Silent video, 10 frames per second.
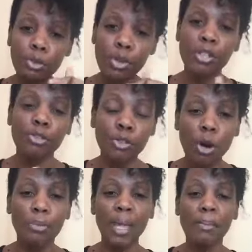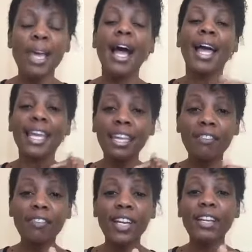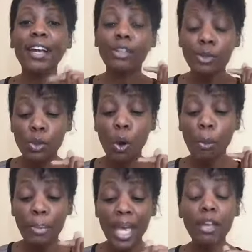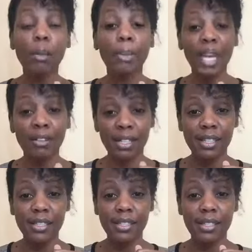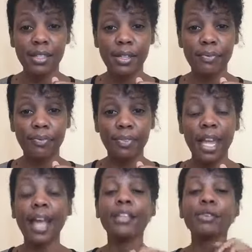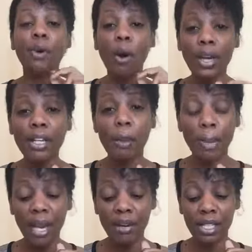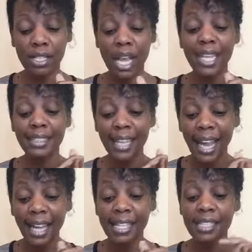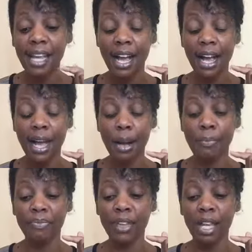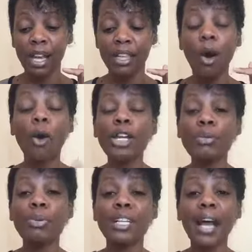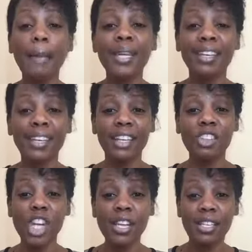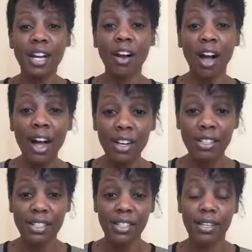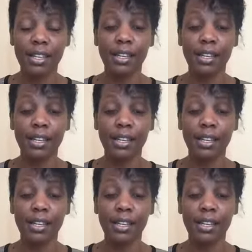transform them. Even to obey your parents and to honor your parents takes um, the Holy Spirit coming in and changing our hearts.